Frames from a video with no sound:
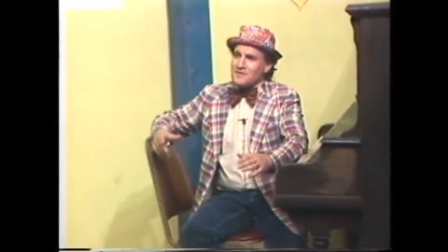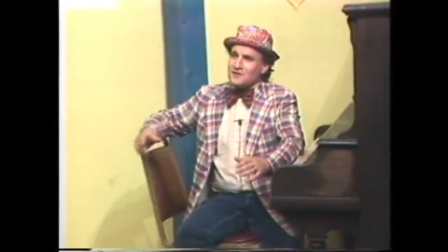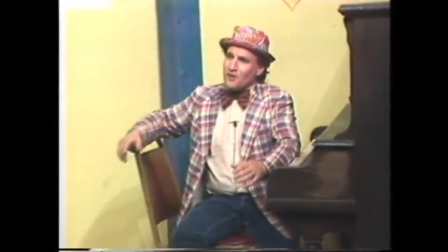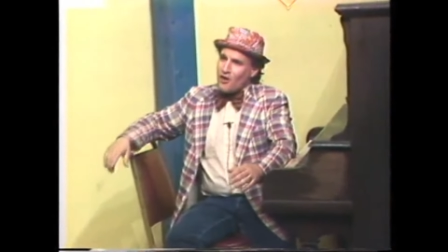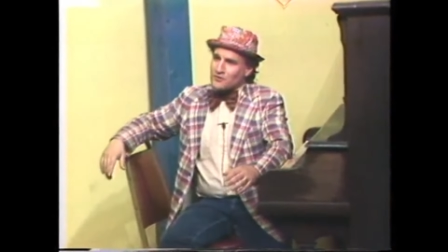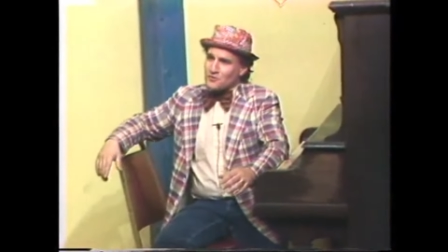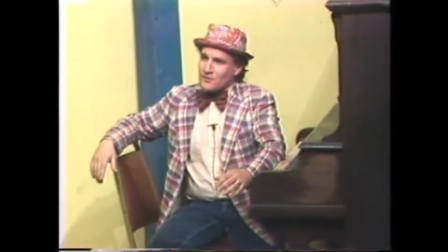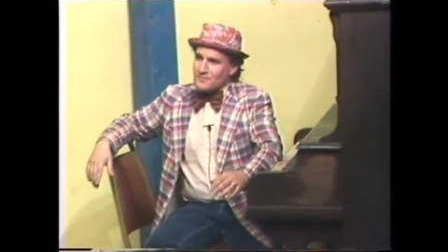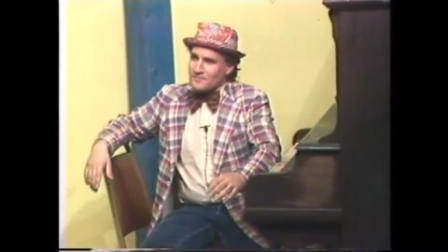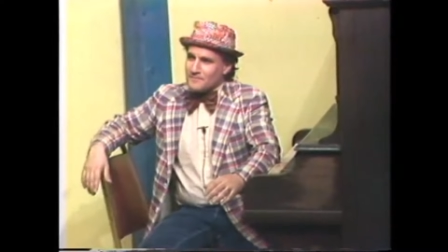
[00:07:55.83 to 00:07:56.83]
me talk to
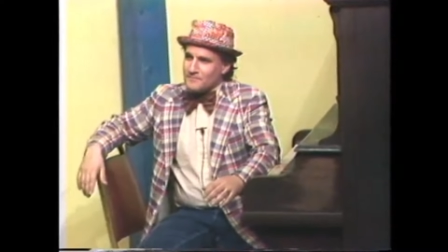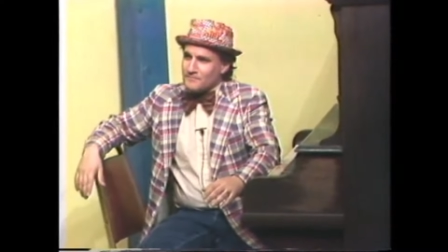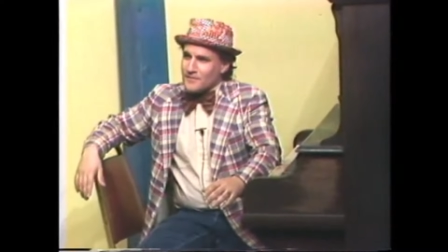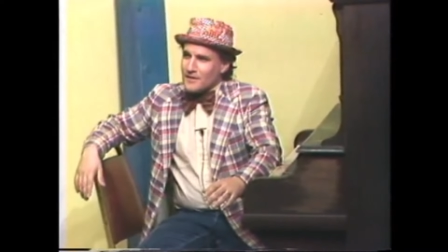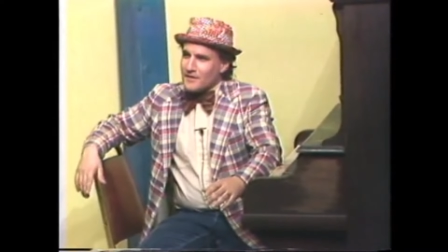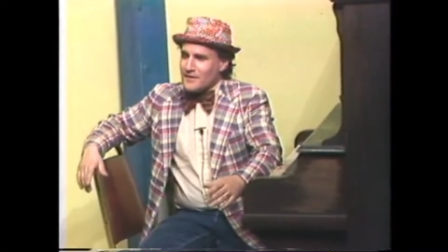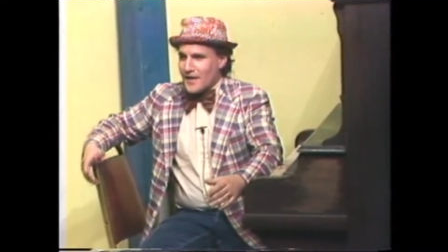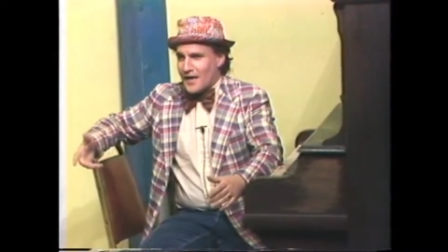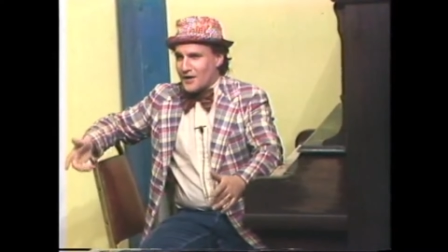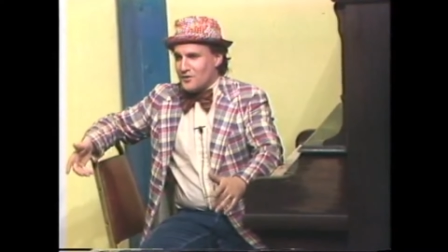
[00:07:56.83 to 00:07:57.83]
him. You want to?
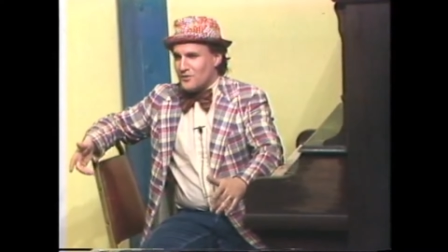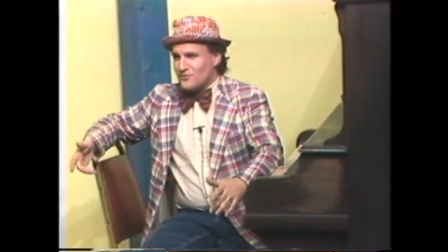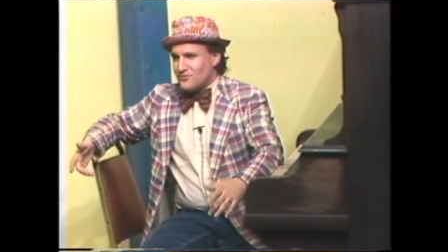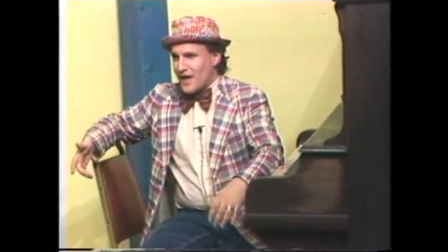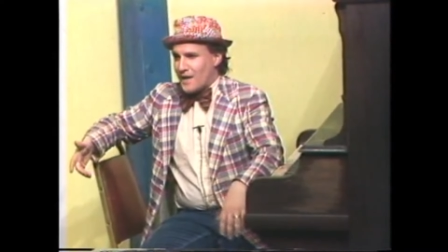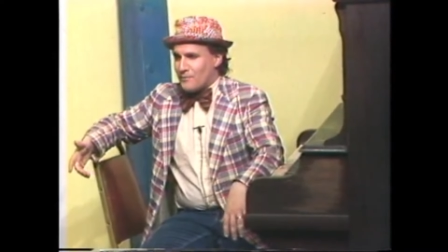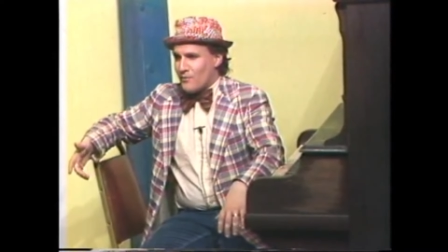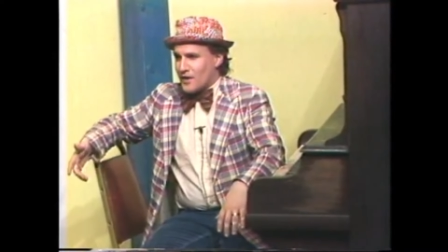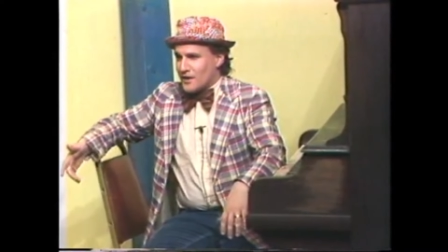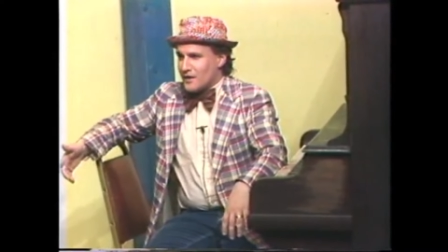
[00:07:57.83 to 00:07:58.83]
Yeah, no, stop. you, gotta, you
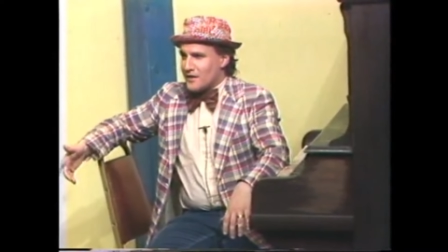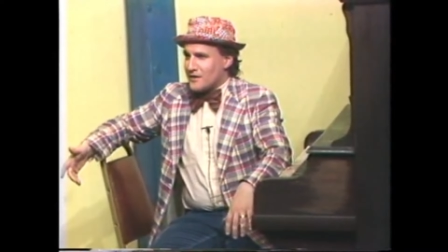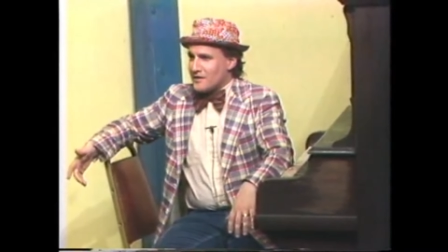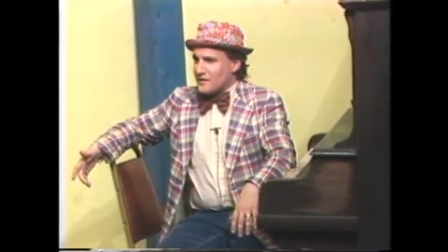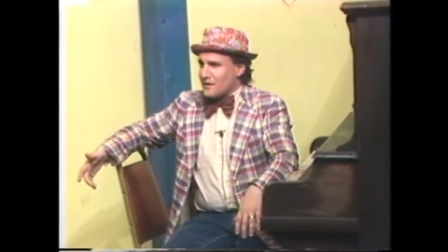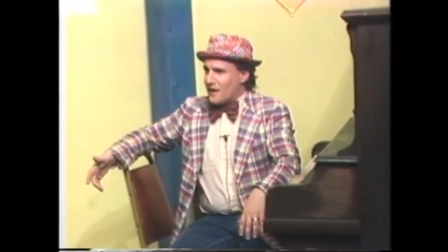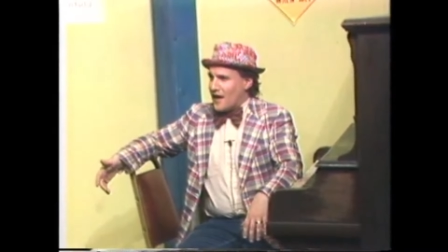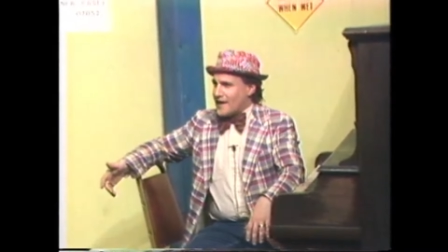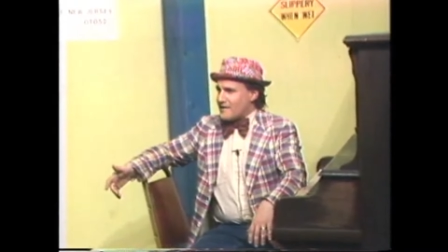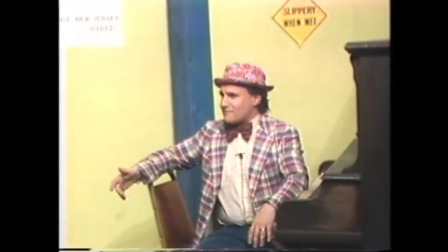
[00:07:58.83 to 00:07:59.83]
need an interpreter to talk to
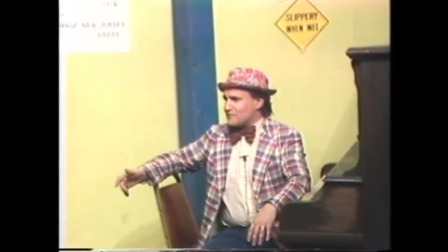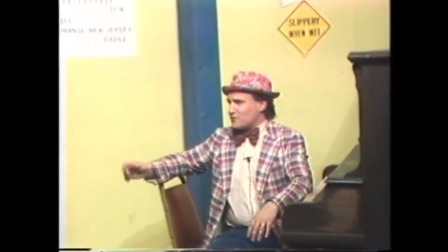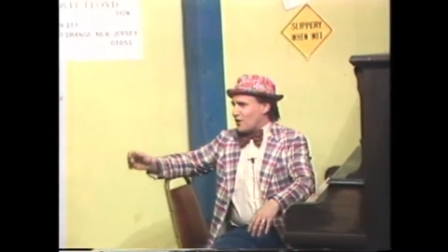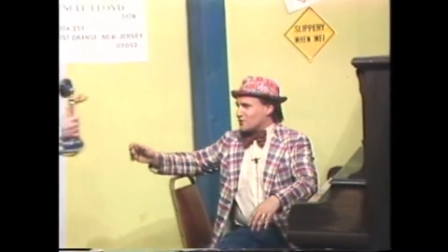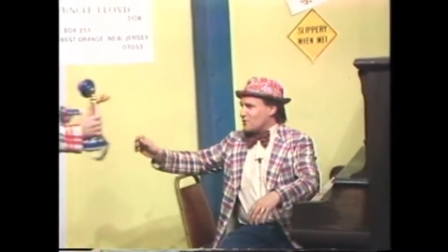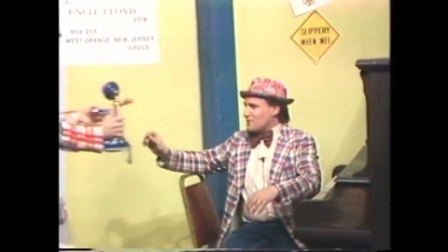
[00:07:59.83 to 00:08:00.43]
I Charlie haven't talked to him